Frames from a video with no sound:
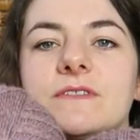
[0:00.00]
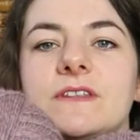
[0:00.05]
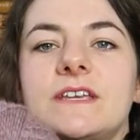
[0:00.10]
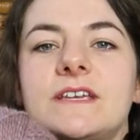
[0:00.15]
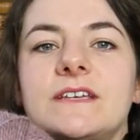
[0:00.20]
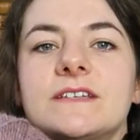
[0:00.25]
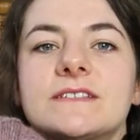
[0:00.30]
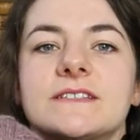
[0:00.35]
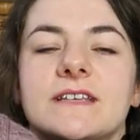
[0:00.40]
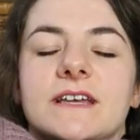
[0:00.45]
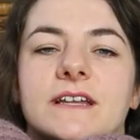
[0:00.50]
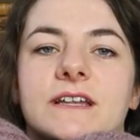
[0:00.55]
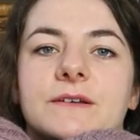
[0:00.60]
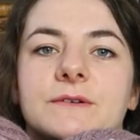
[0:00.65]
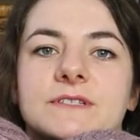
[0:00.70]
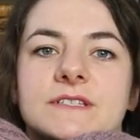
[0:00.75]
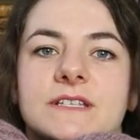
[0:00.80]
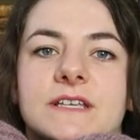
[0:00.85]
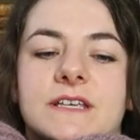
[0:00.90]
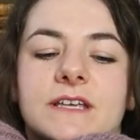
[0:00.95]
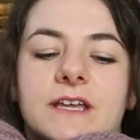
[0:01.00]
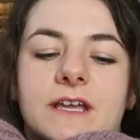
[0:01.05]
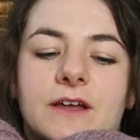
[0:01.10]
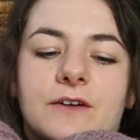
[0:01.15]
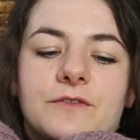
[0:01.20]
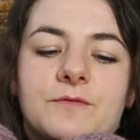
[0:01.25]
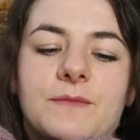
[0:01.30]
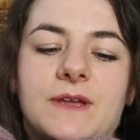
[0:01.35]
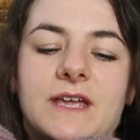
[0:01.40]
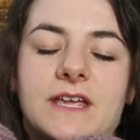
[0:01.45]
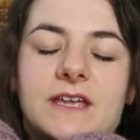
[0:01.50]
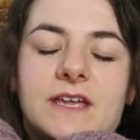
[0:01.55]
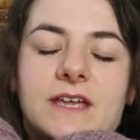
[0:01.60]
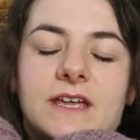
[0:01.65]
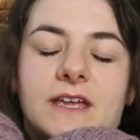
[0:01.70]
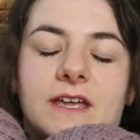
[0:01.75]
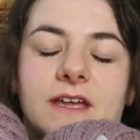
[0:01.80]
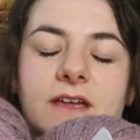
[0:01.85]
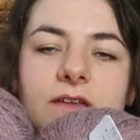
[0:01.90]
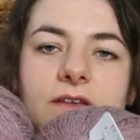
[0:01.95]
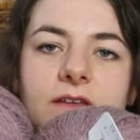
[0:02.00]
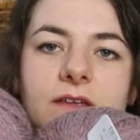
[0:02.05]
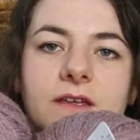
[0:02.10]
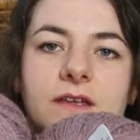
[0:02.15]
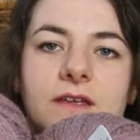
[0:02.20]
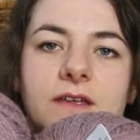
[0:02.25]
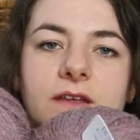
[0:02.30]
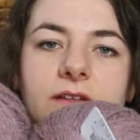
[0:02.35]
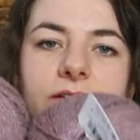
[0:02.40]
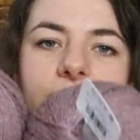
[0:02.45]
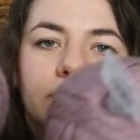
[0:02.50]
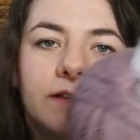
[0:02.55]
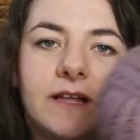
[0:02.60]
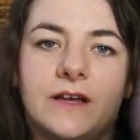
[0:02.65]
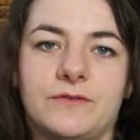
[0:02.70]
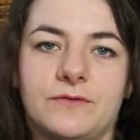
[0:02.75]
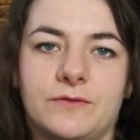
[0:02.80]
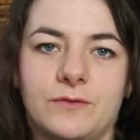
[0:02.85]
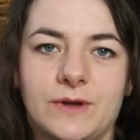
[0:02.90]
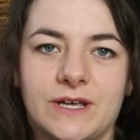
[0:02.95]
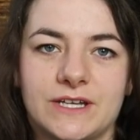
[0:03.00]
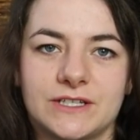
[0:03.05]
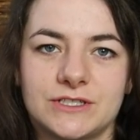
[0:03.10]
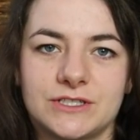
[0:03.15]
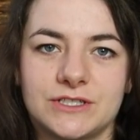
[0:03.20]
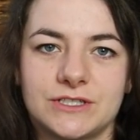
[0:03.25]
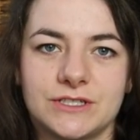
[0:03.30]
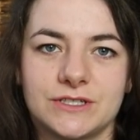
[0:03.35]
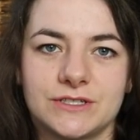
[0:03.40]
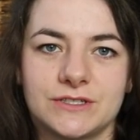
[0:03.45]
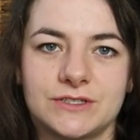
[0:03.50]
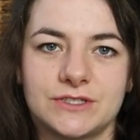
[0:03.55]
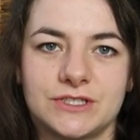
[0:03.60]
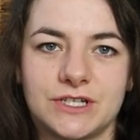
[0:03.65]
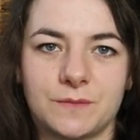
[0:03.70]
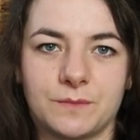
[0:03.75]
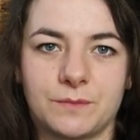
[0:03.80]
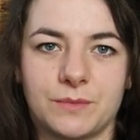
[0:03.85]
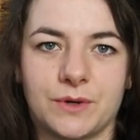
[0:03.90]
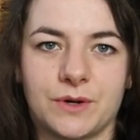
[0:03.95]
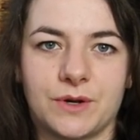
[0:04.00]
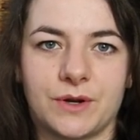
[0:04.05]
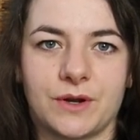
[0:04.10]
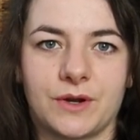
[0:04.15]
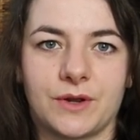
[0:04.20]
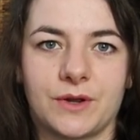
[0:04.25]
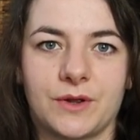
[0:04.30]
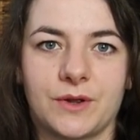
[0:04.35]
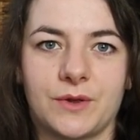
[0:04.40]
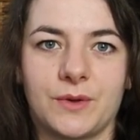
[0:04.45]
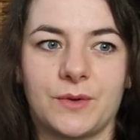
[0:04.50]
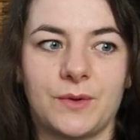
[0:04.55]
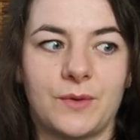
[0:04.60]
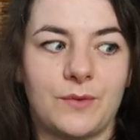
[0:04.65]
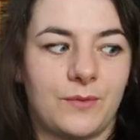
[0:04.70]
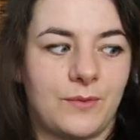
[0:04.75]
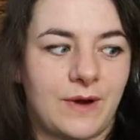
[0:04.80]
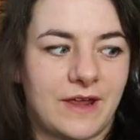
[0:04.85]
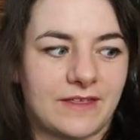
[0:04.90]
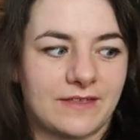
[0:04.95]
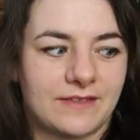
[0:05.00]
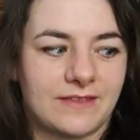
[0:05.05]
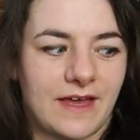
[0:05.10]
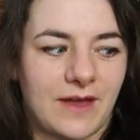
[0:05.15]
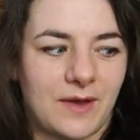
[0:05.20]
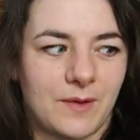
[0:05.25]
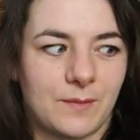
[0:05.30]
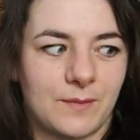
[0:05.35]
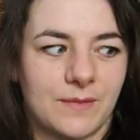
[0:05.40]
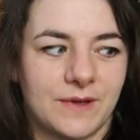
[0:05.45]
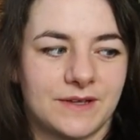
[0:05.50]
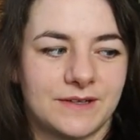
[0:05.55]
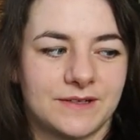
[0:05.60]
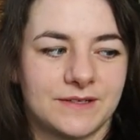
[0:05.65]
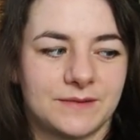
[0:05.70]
of these, and I was thinking of making a Love Witch jumper with them,